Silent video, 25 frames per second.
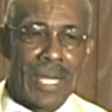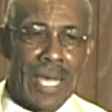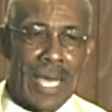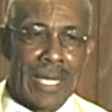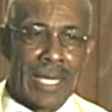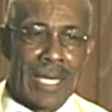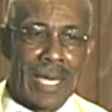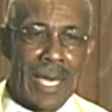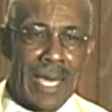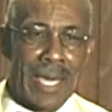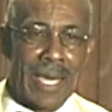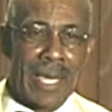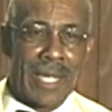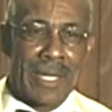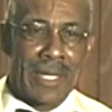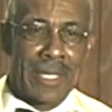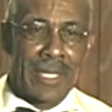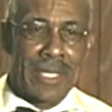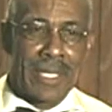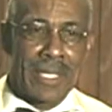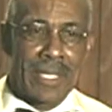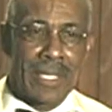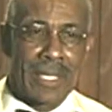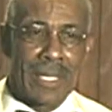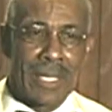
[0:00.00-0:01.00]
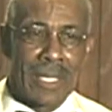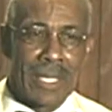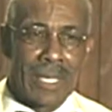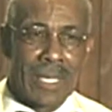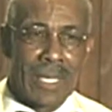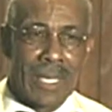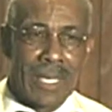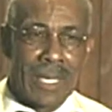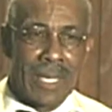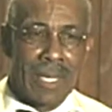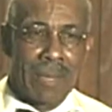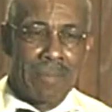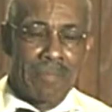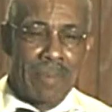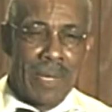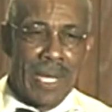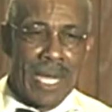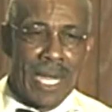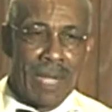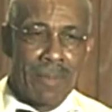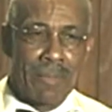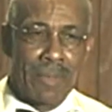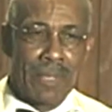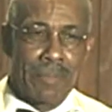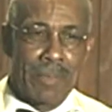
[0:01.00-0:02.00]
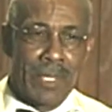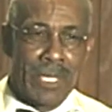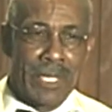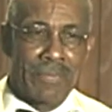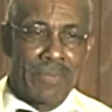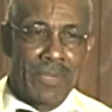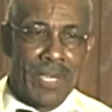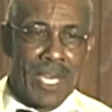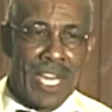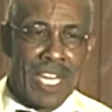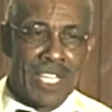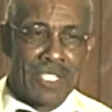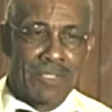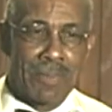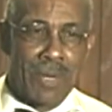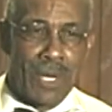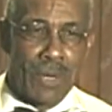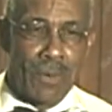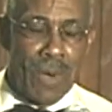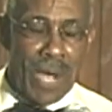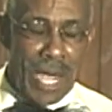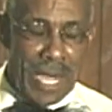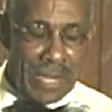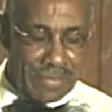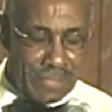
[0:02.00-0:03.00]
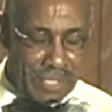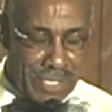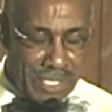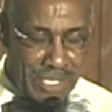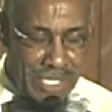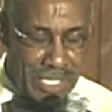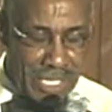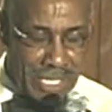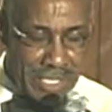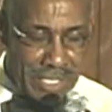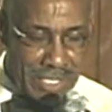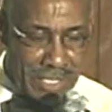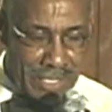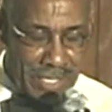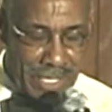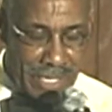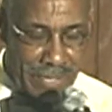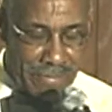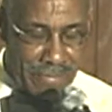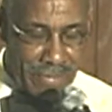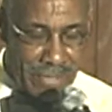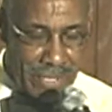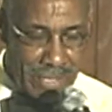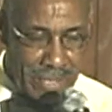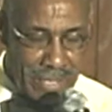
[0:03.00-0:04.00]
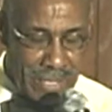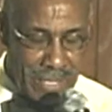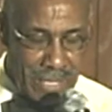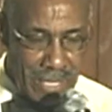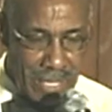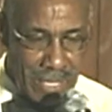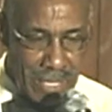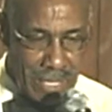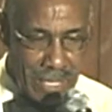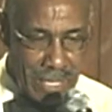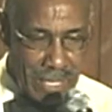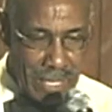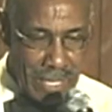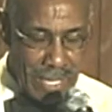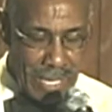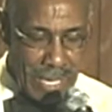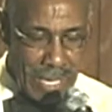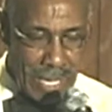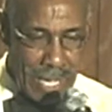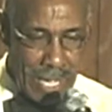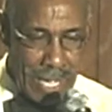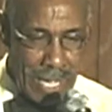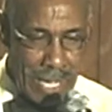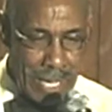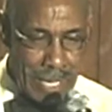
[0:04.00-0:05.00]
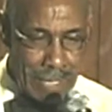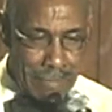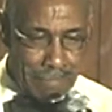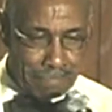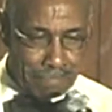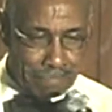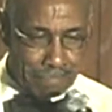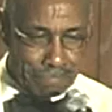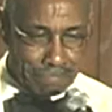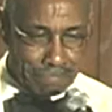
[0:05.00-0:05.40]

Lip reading: like I had any impairment, but if you ask my wife, she'd tell you different. Yeah.